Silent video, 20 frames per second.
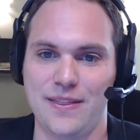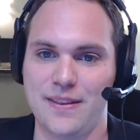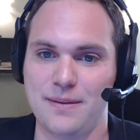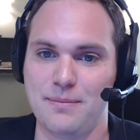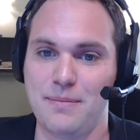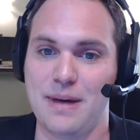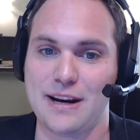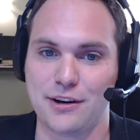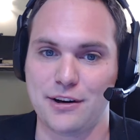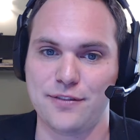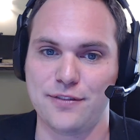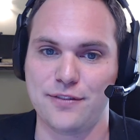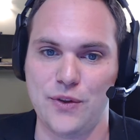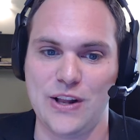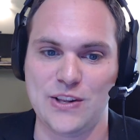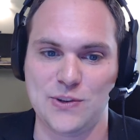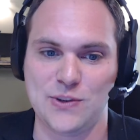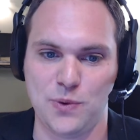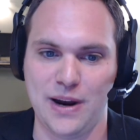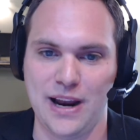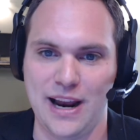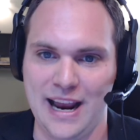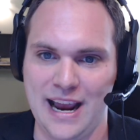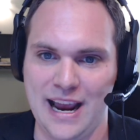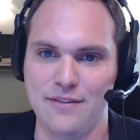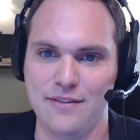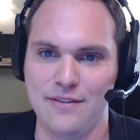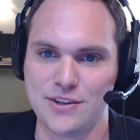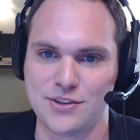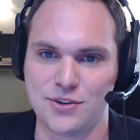the microphone. That's why I have
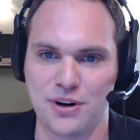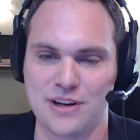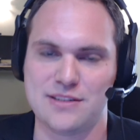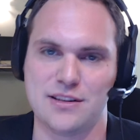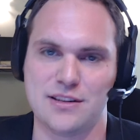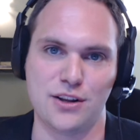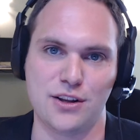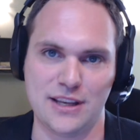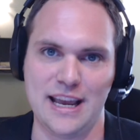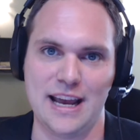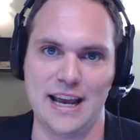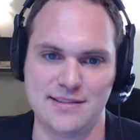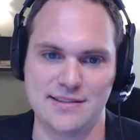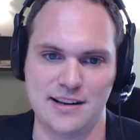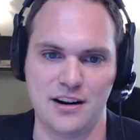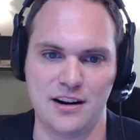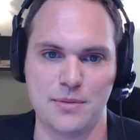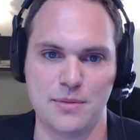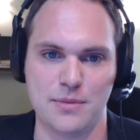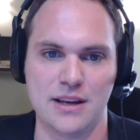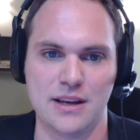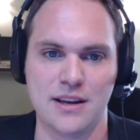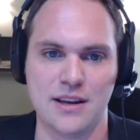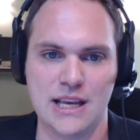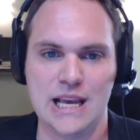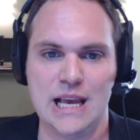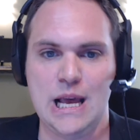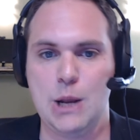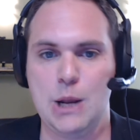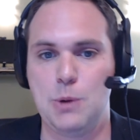this crazy looking headset on me.
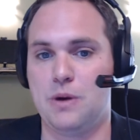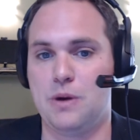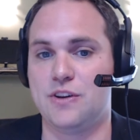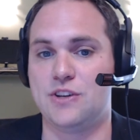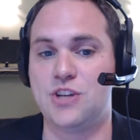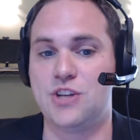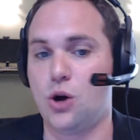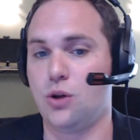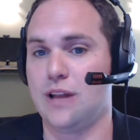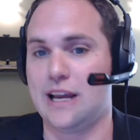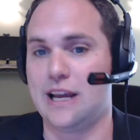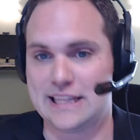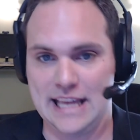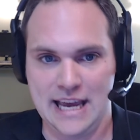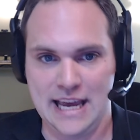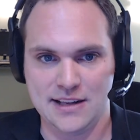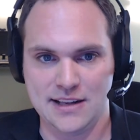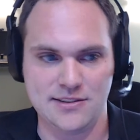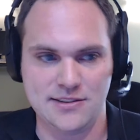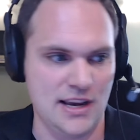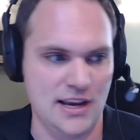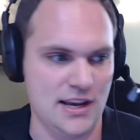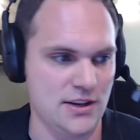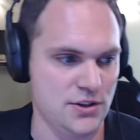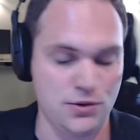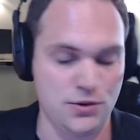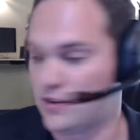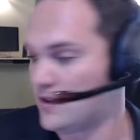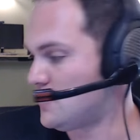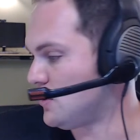But if you don't like the headset, you
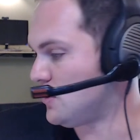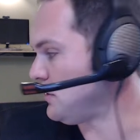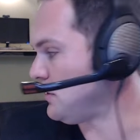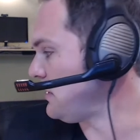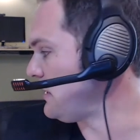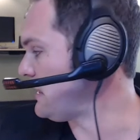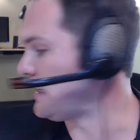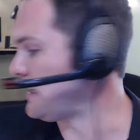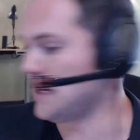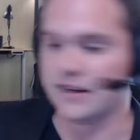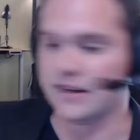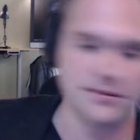can certainly get